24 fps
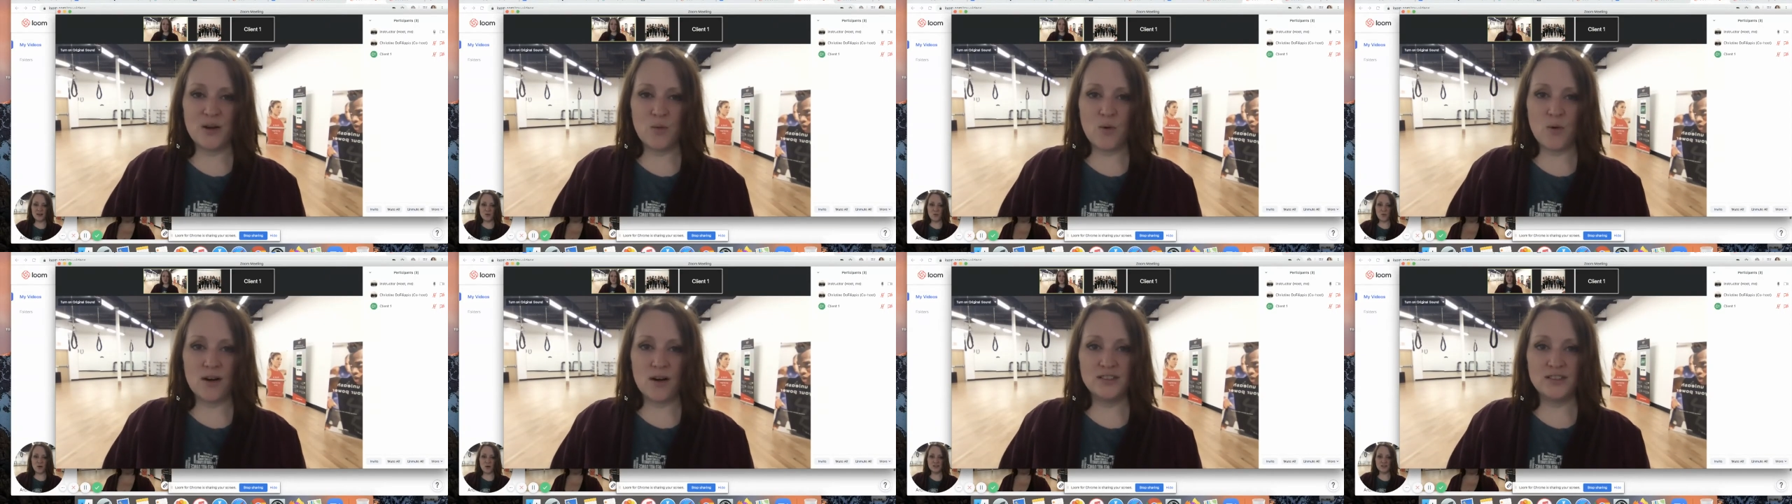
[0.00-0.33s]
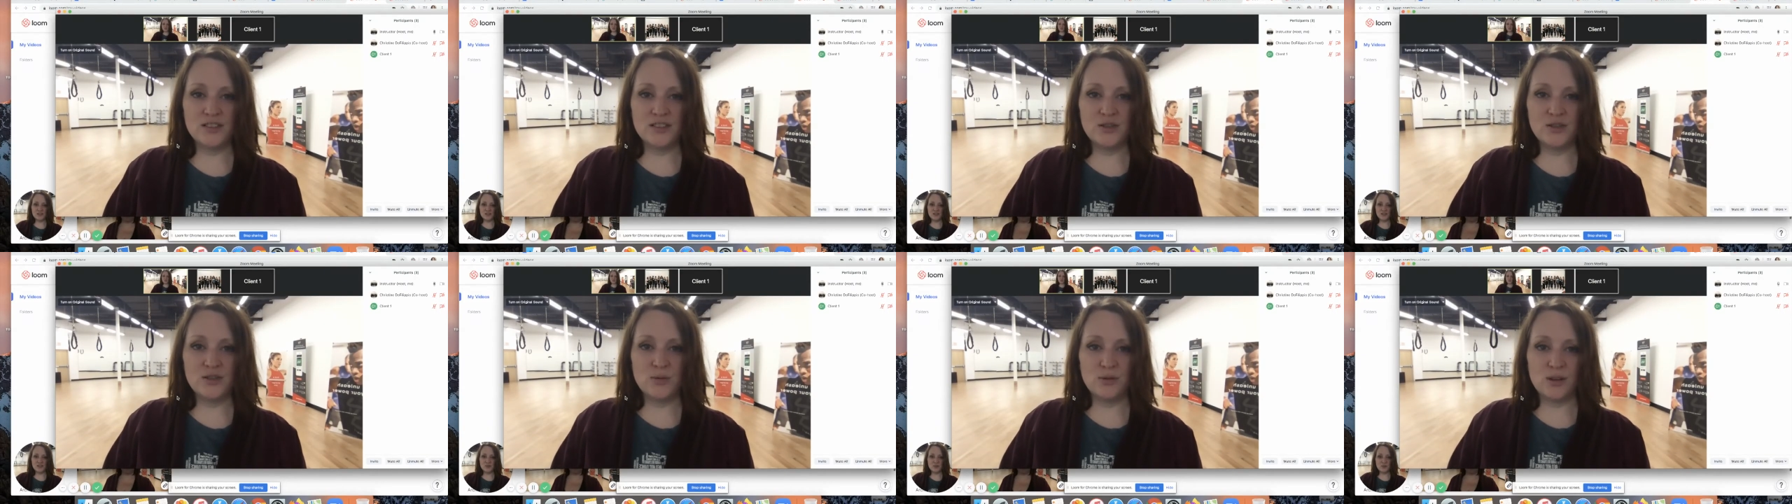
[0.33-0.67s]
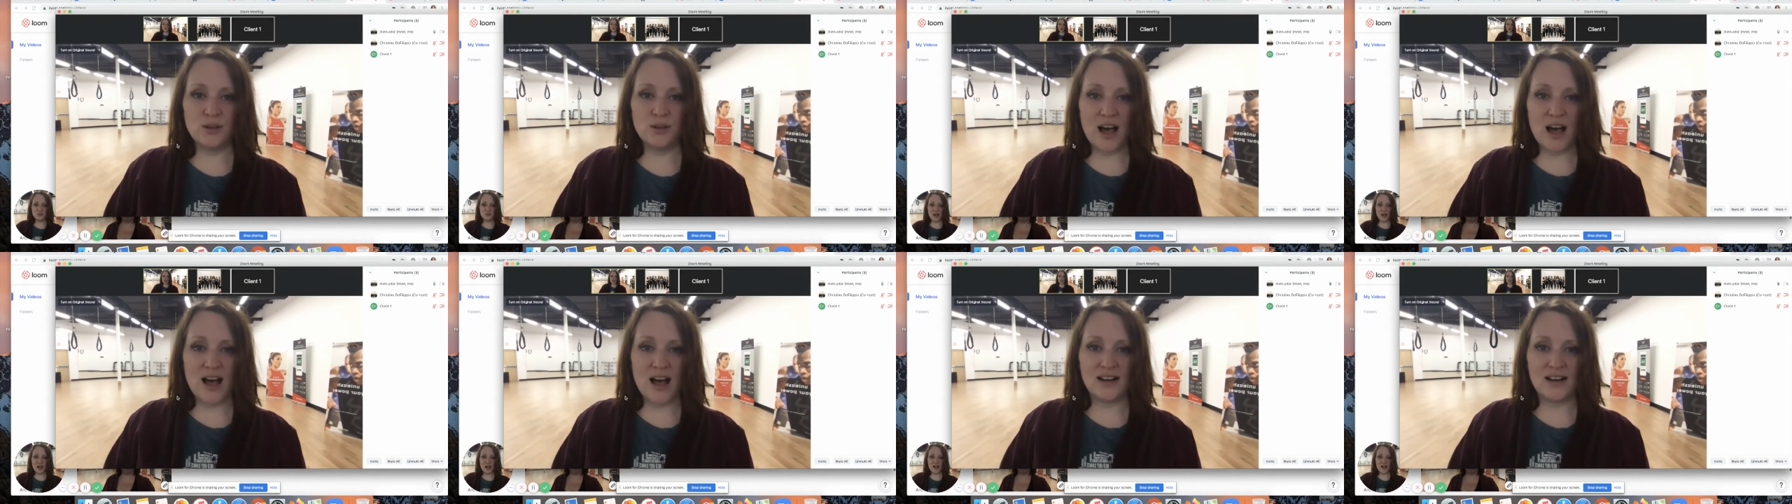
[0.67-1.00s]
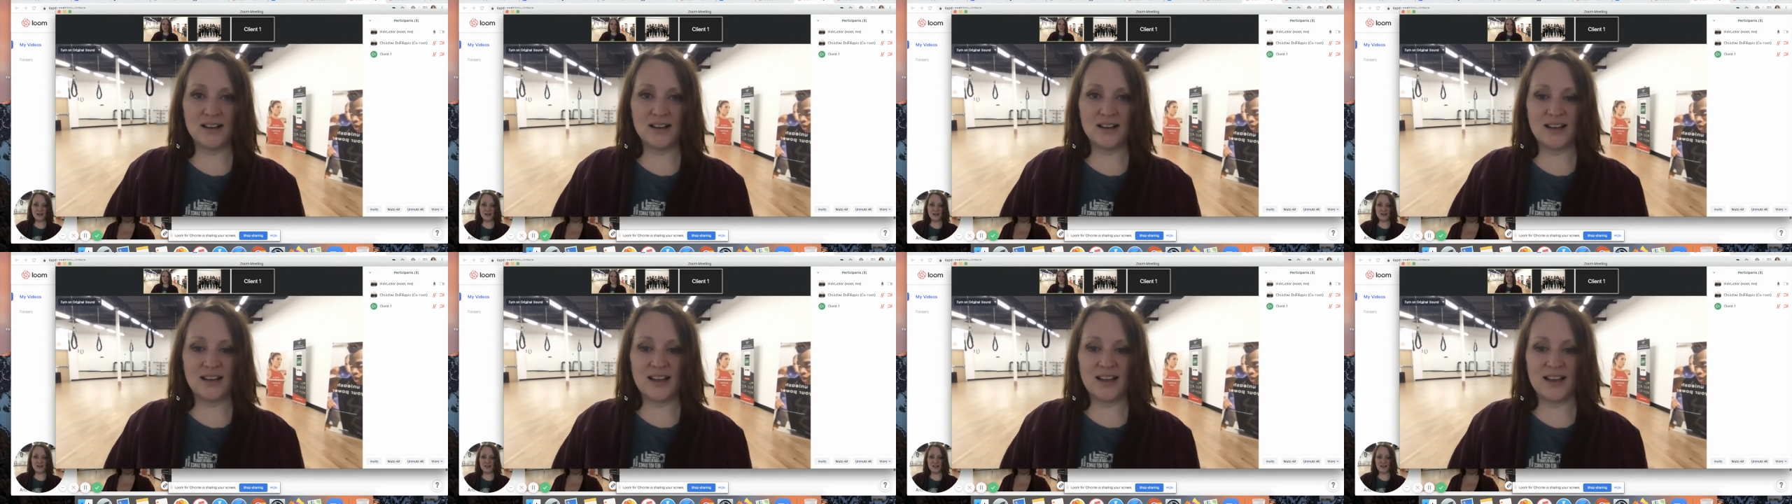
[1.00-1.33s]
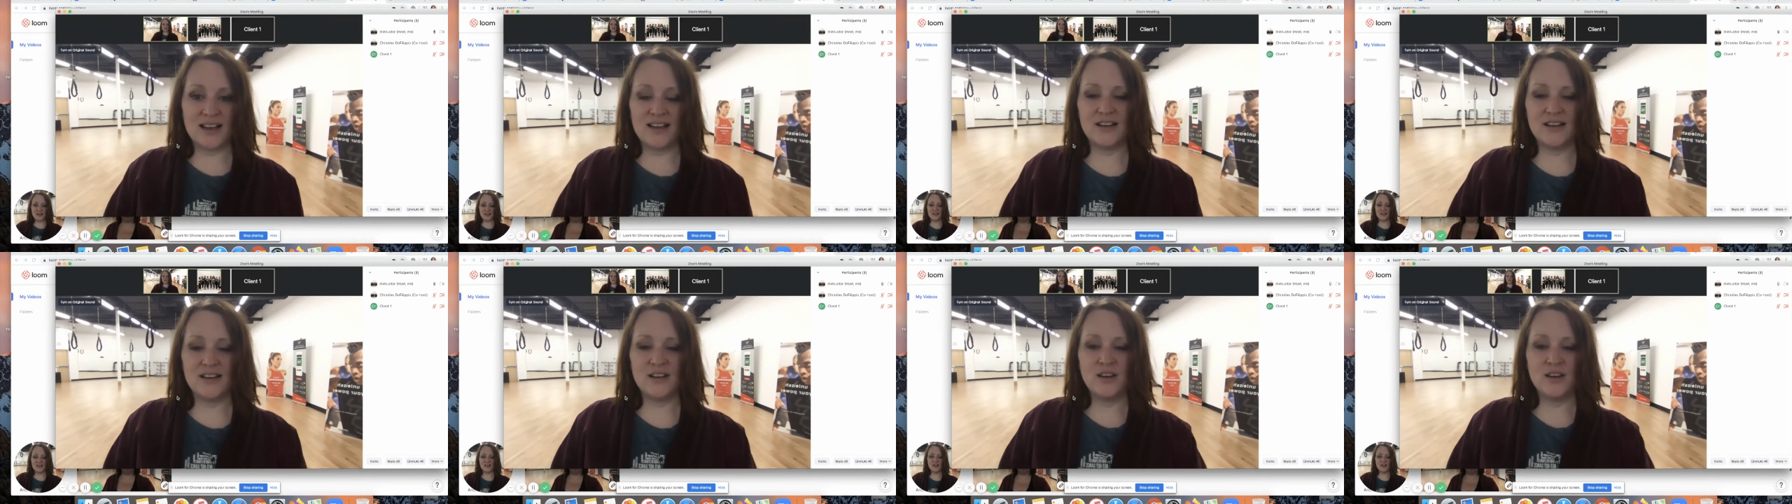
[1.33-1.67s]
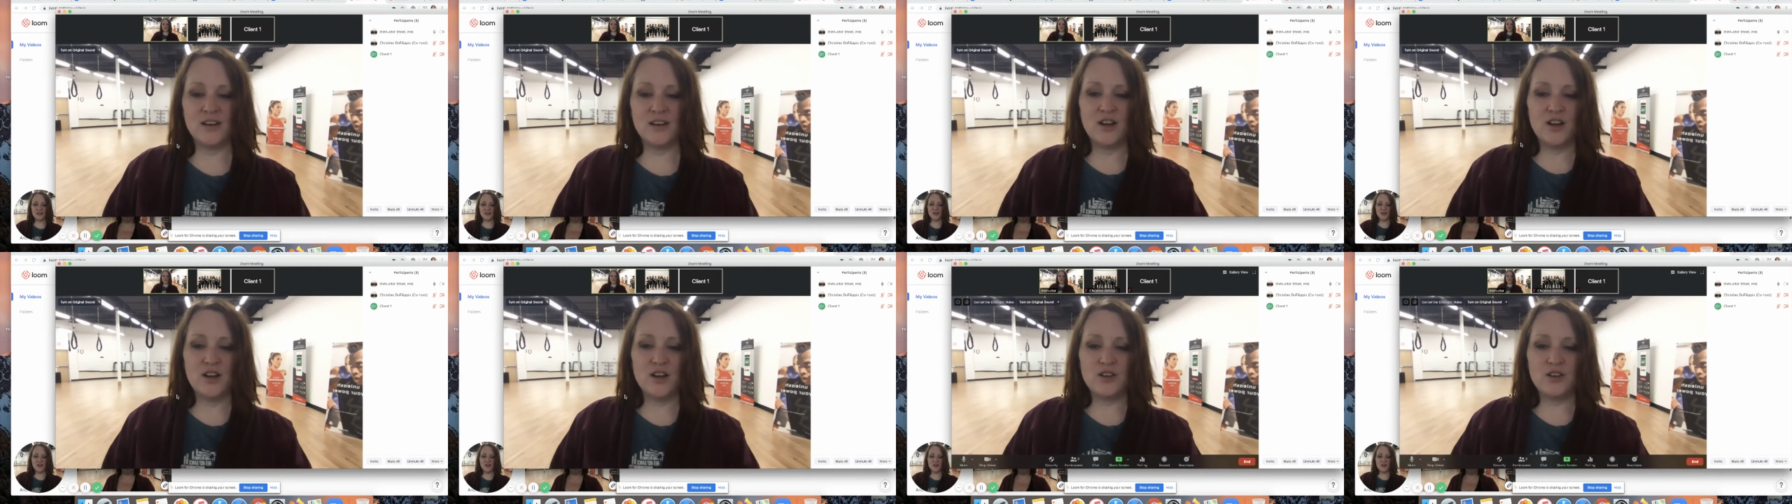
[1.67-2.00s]
Once you log in,
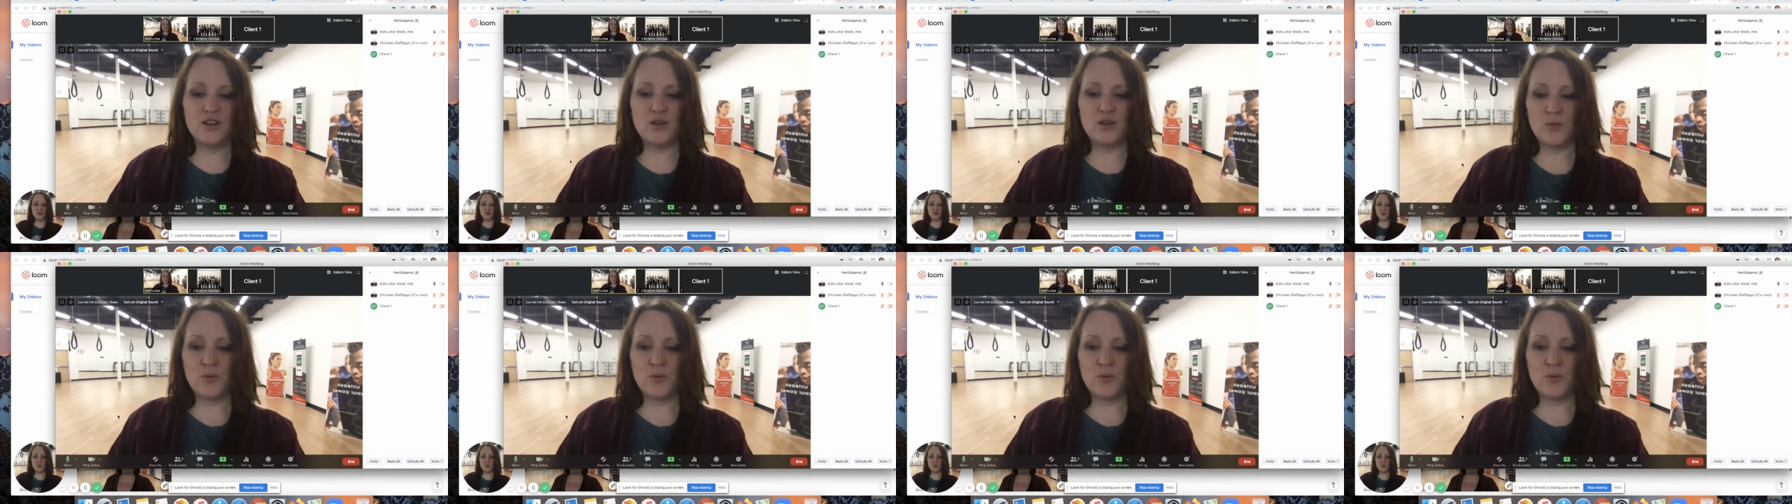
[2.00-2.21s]
you'll